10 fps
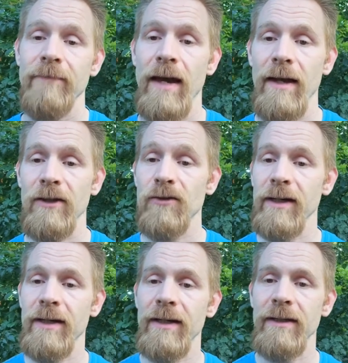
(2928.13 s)

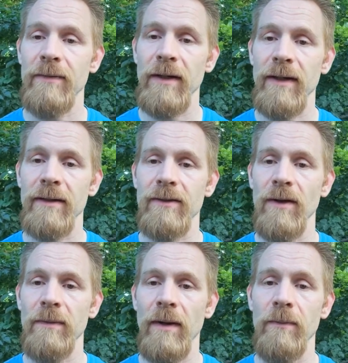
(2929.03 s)
strike against them, I guess. So
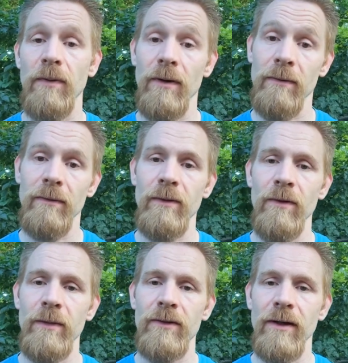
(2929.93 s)
I probably
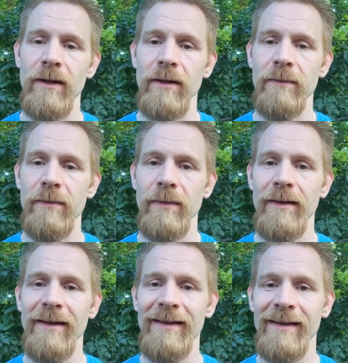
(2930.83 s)
won't be trying them.
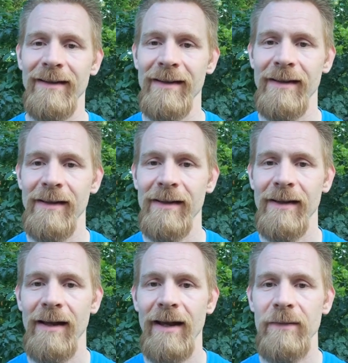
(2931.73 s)

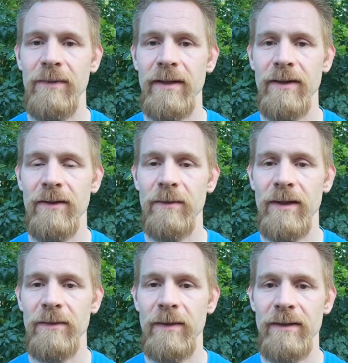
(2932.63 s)
And Potato Derp
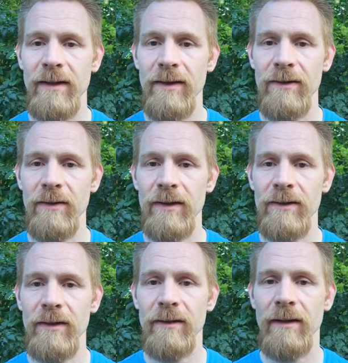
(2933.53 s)
says, missed another
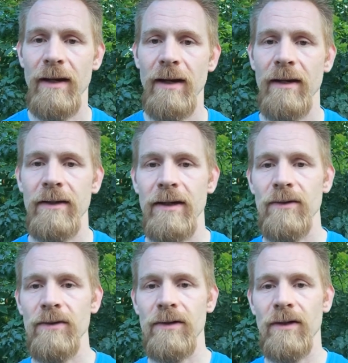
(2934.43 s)
question.
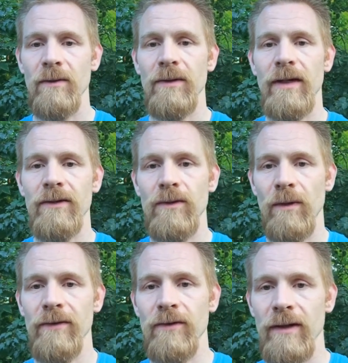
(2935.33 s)
Dinosaurs Terror World, how's your
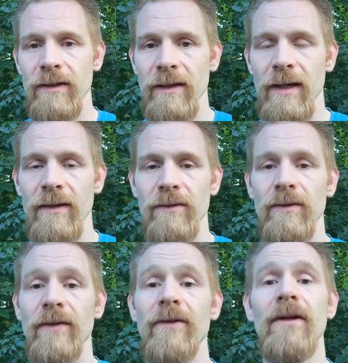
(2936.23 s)
wife's crested gecko
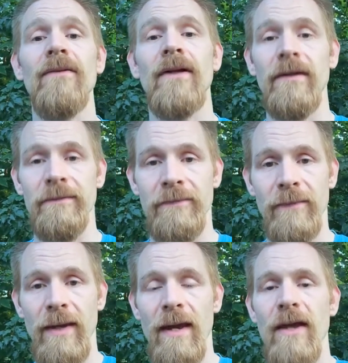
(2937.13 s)
doing? Very well.
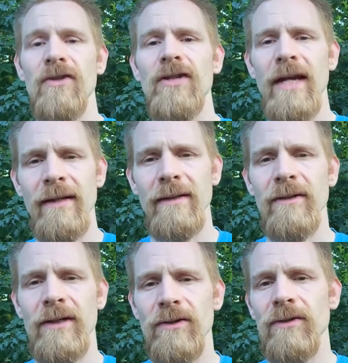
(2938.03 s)
She had a little
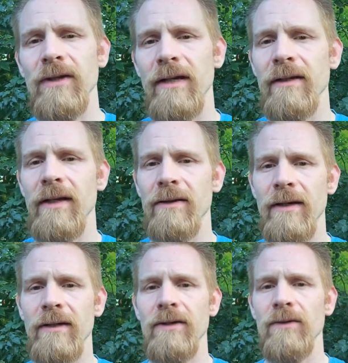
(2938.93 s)
issue shedding the other
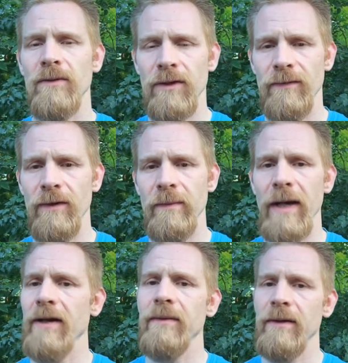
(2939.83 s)
day too, just very
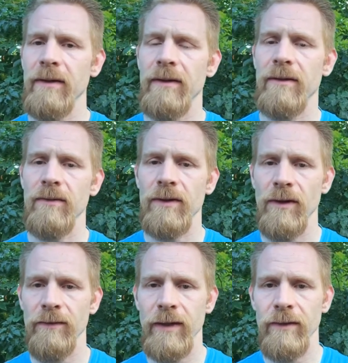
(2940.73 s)
minor, but it's
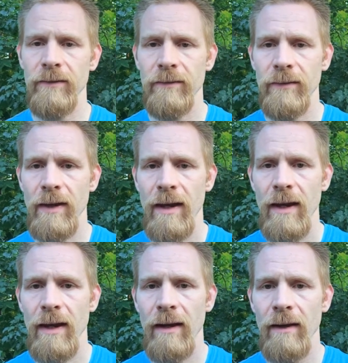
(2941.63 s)
resolved
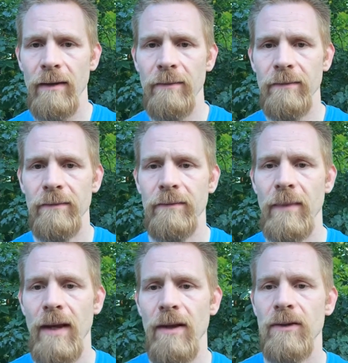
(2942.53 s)
now.
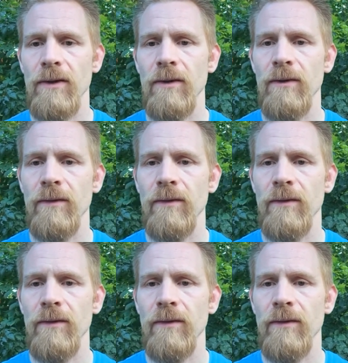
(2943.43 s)
So